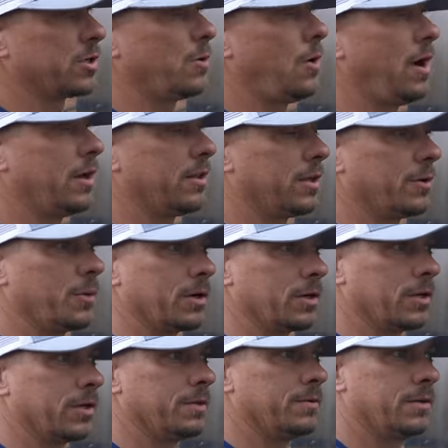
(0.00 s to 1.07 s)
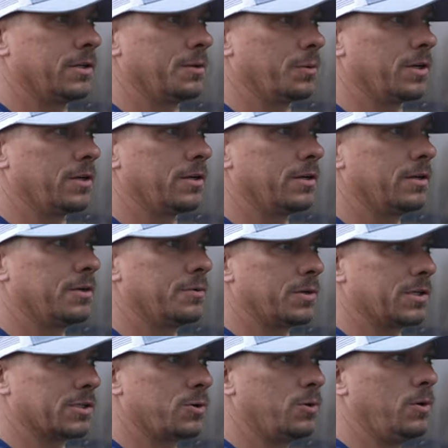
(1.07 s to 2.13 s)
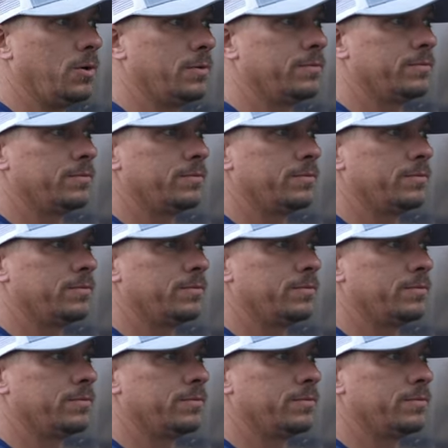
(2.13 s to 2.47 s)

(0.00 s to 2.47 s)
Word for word: quiet and they work good in the winter and when it's cool.